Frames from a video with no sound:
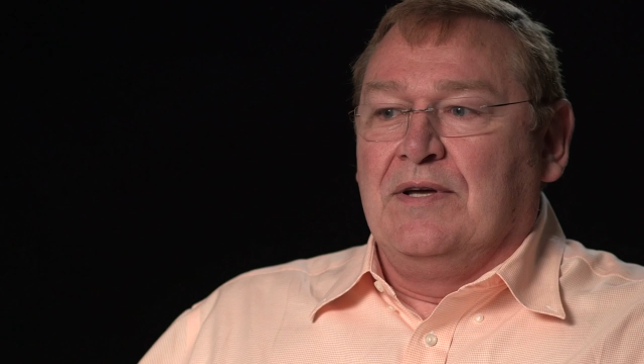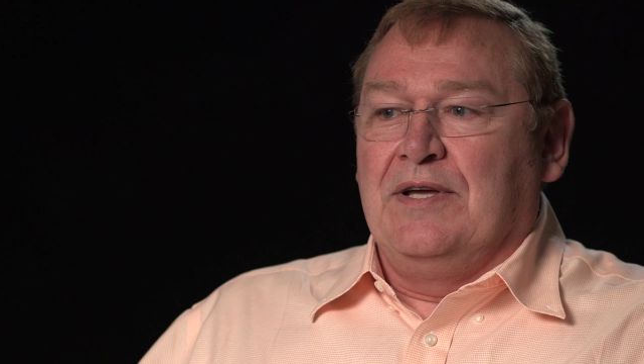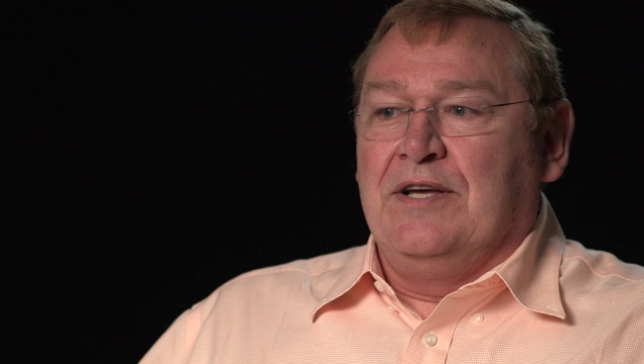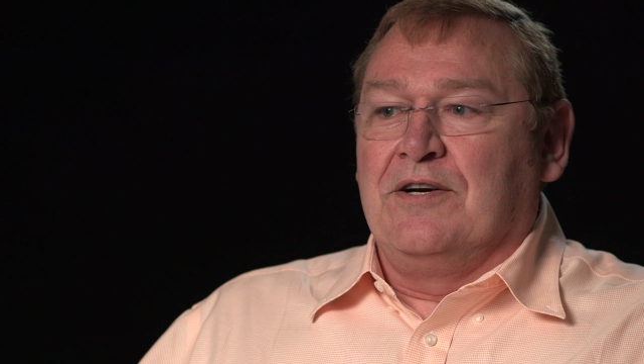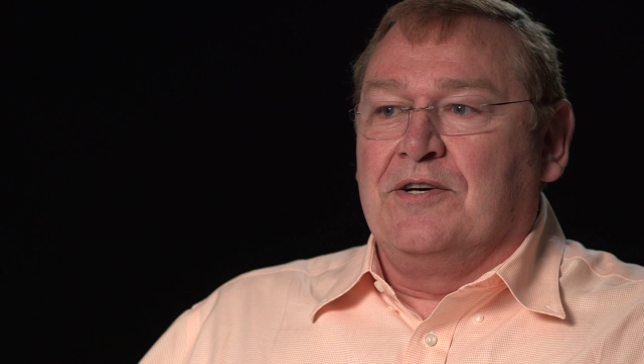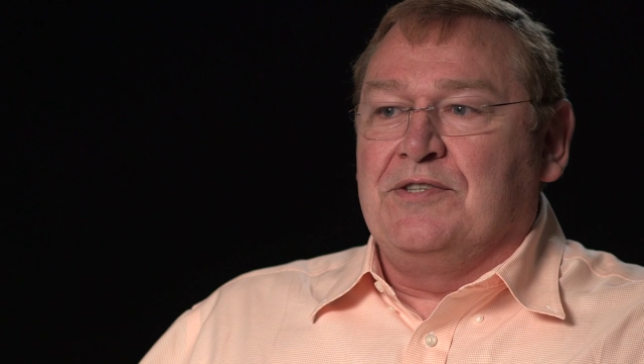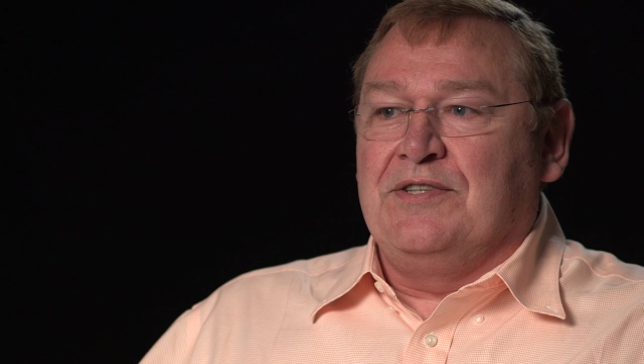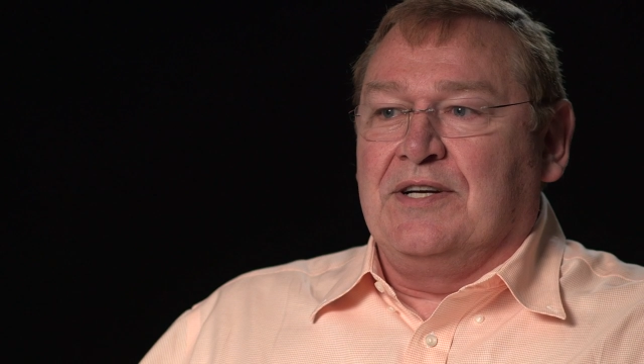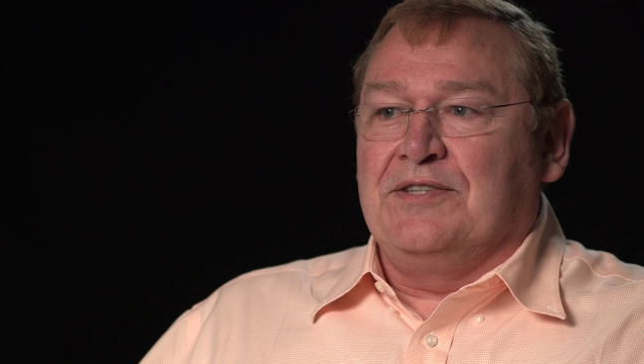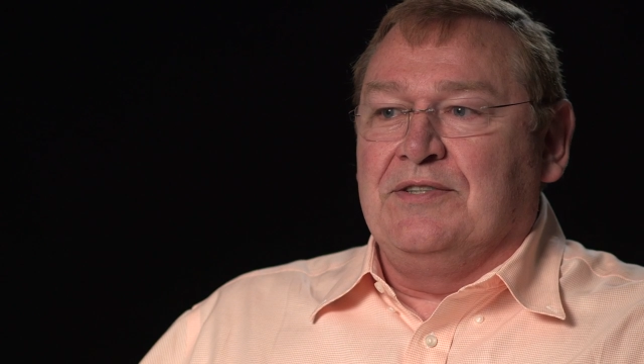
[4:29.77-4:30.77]
In our
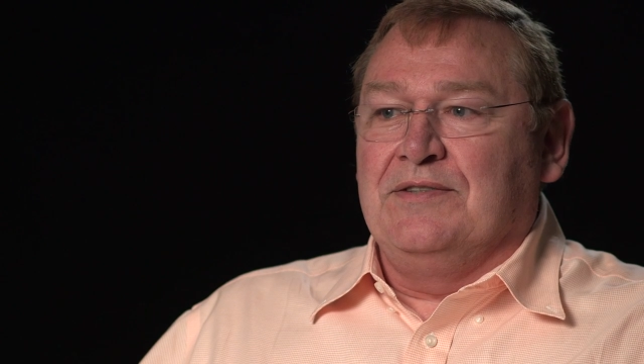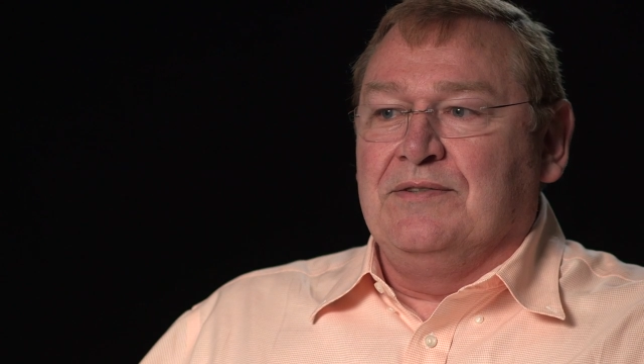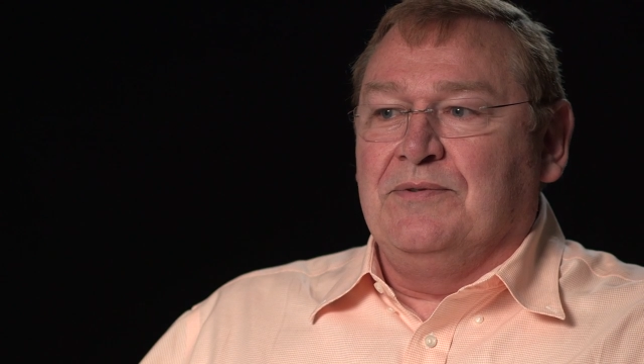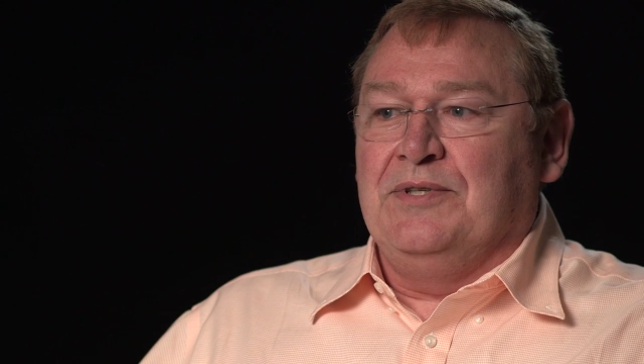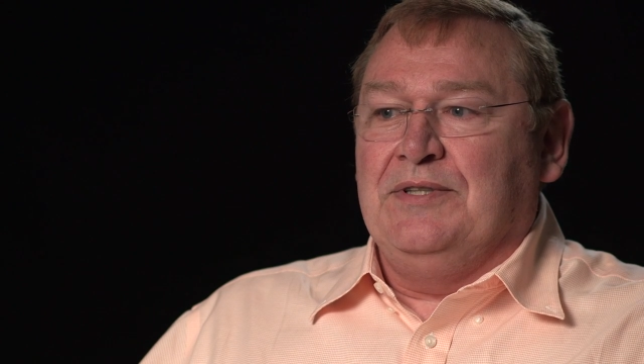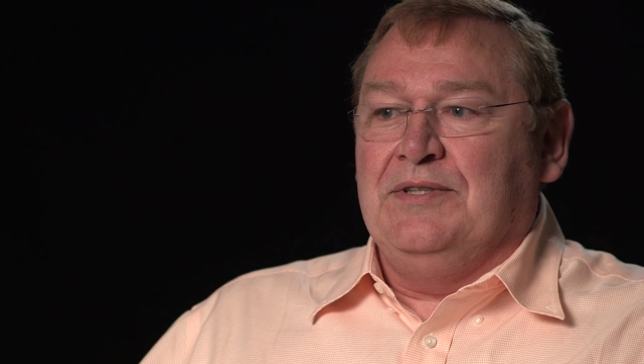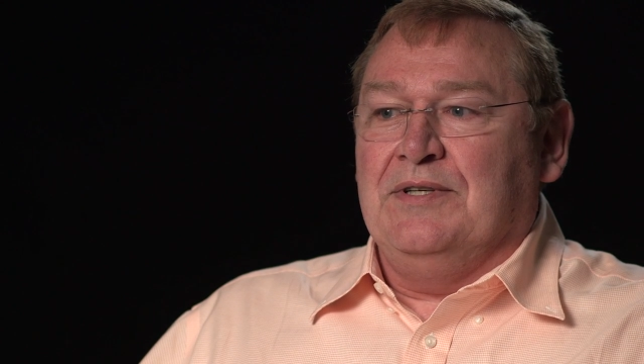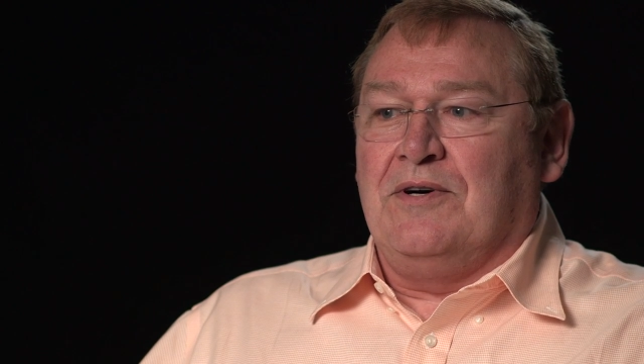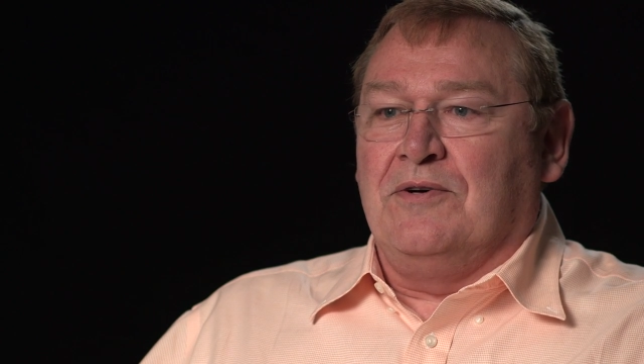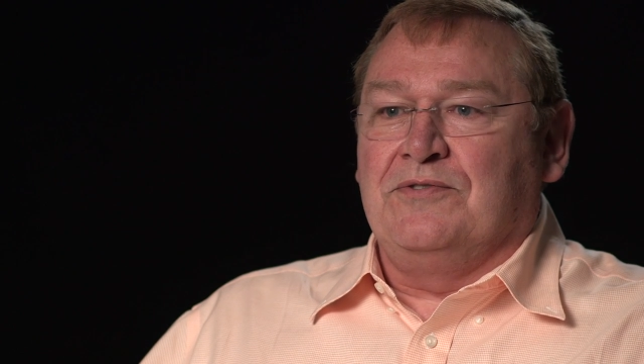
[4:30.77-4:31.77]
section, we
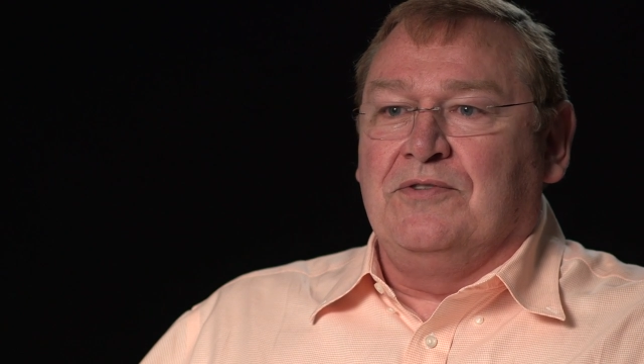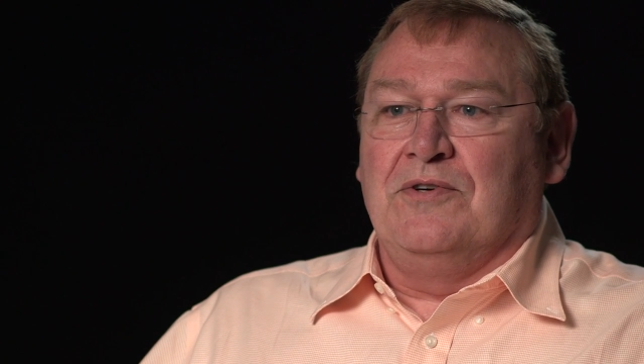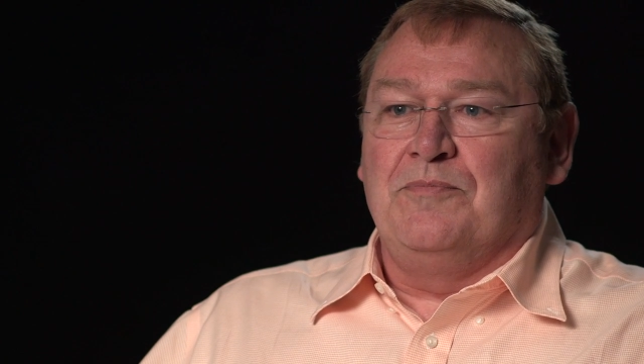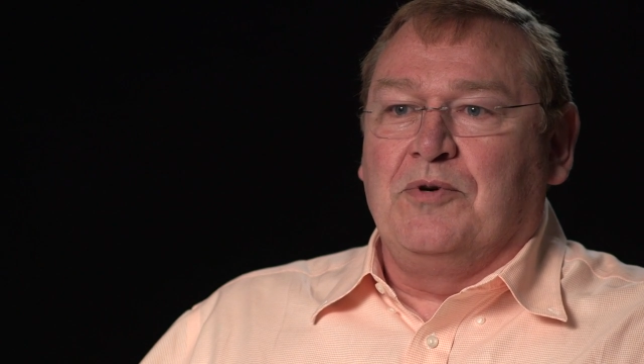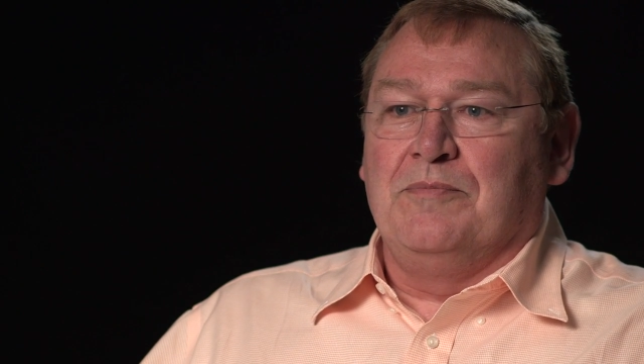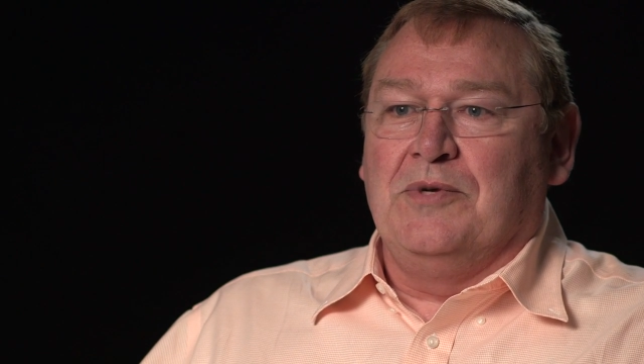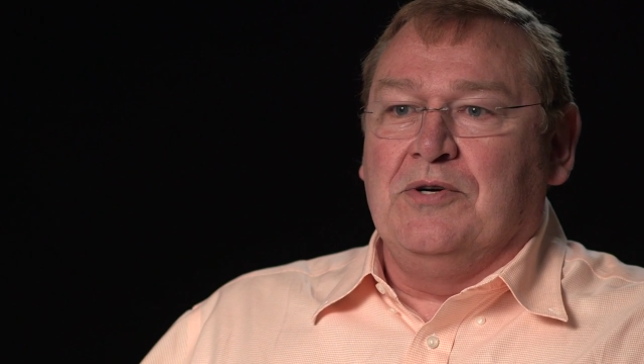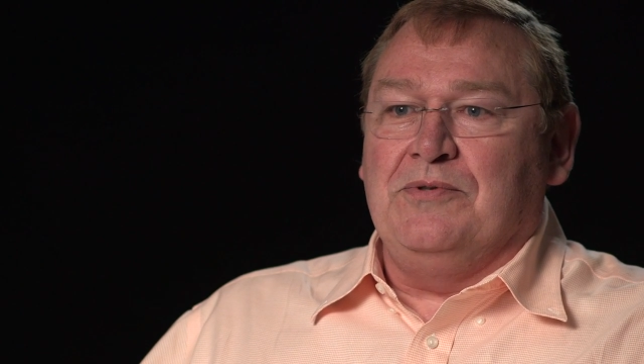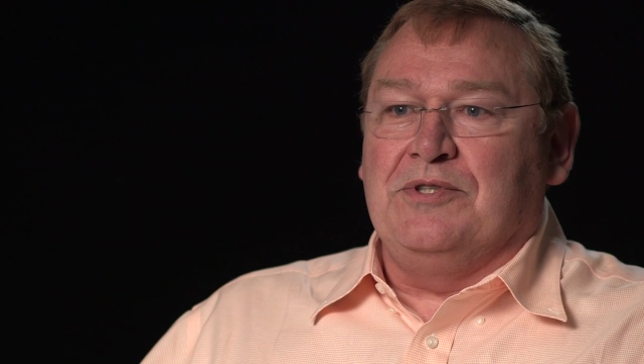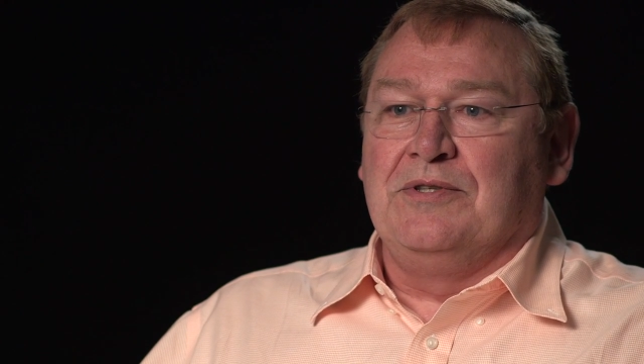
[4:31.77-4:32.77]
also
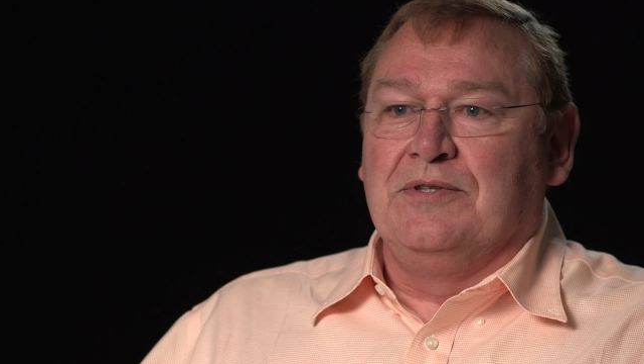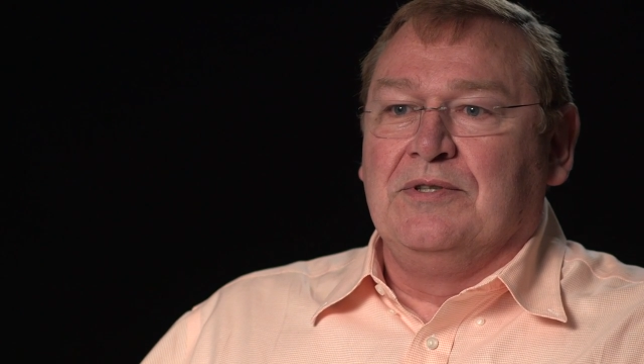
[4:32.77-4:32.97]
promote